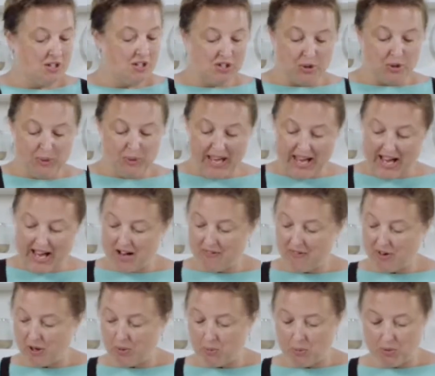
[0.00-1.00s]
So we
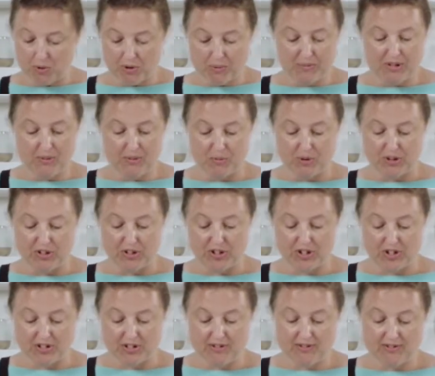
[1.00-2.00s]
have our warmth and
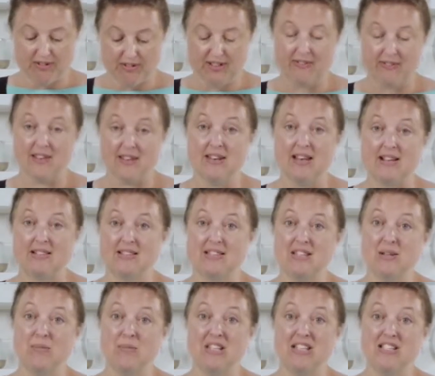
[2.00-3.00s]
moisture. The next
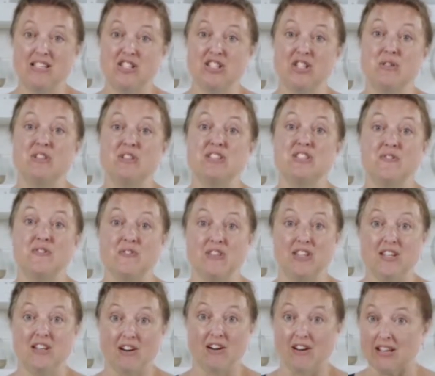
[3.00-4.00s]
thing we need to do is
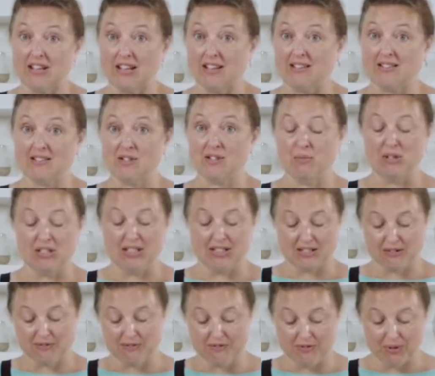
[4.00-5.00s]
feed our yeast. So we need
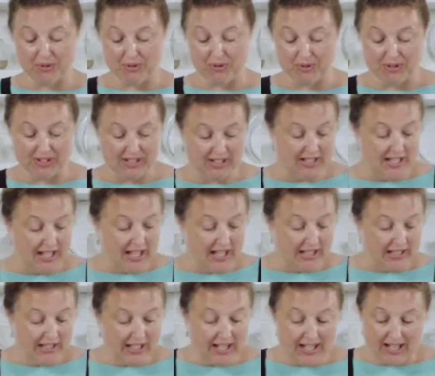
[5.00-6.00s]
some food.
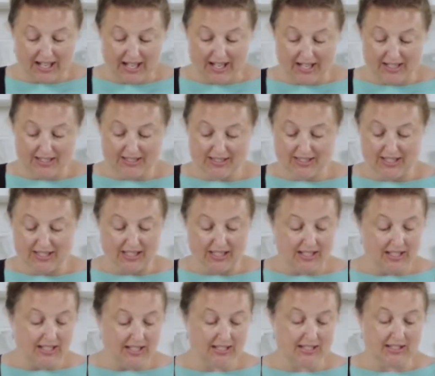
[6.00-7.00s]
Like us,
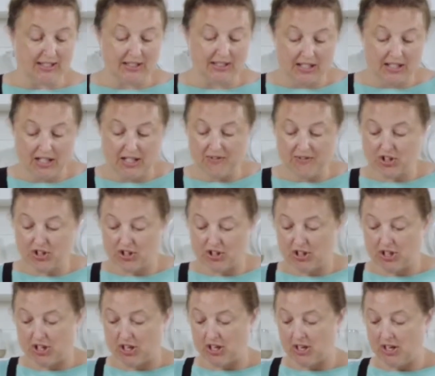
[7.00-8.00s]
yeast loves
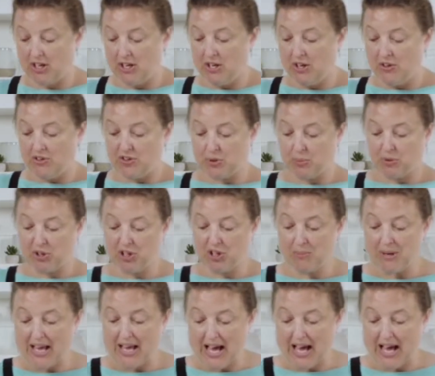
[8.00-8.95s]
sugar. So we're going to